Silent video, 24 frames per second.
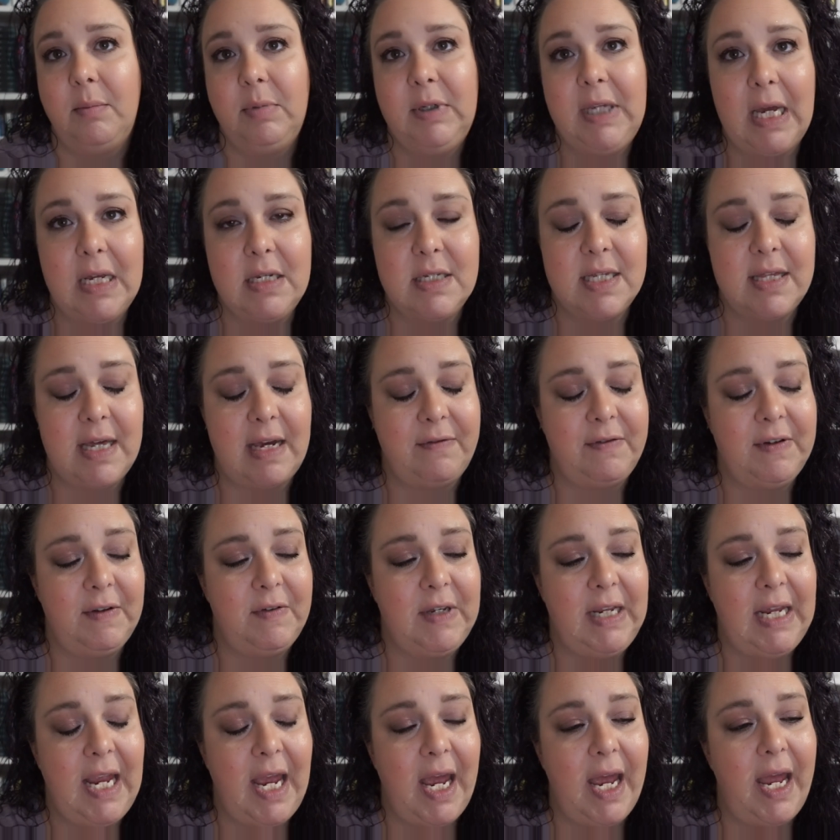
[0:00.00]
Getting to that
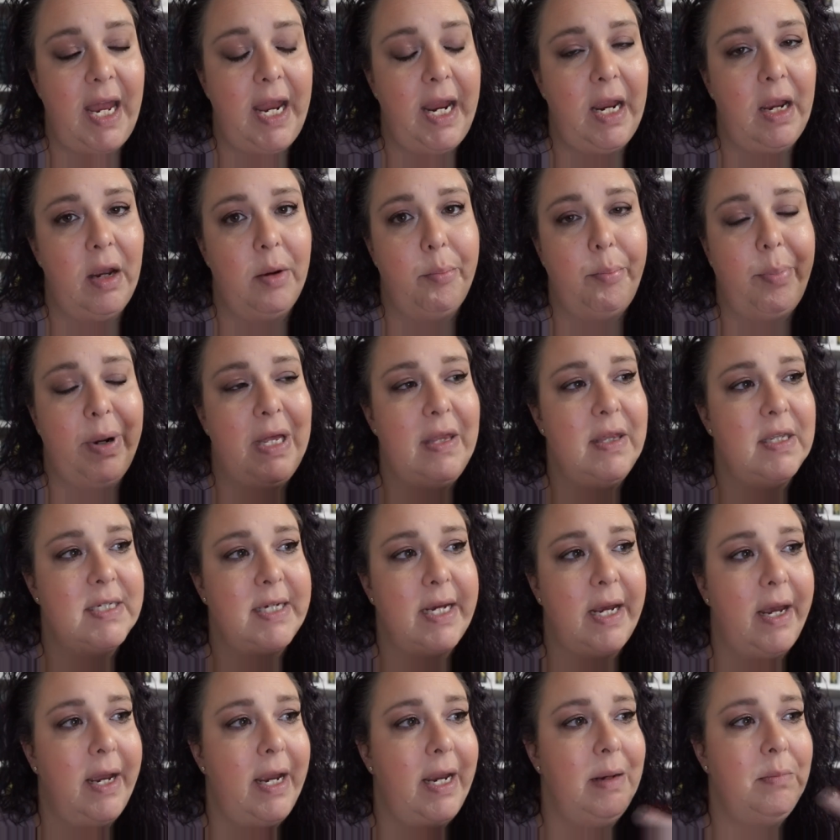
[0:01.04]
50K by the
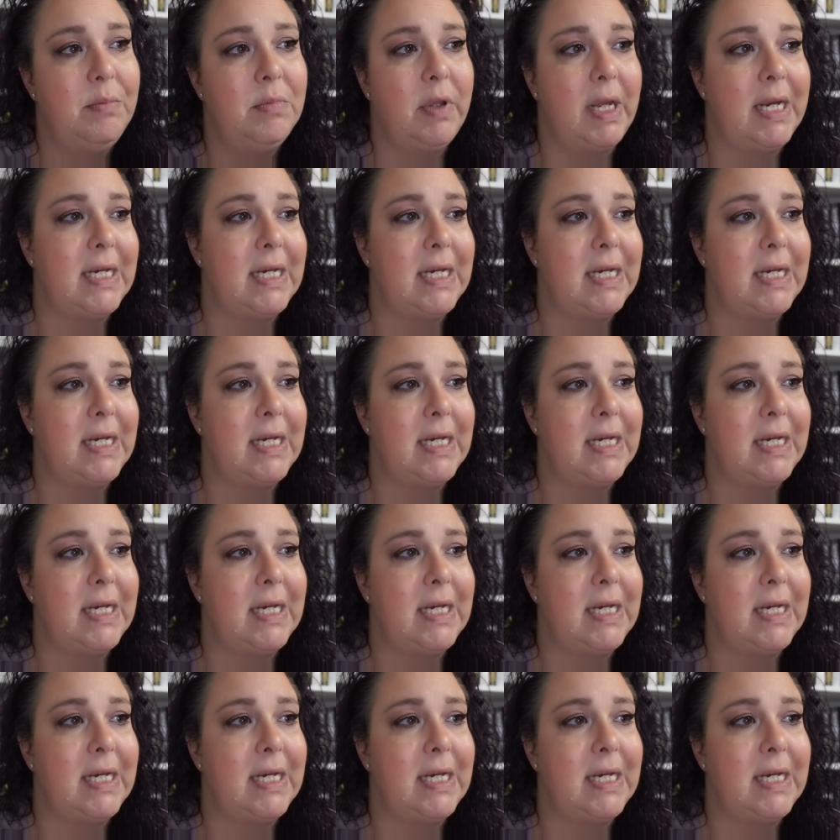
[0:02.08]
time,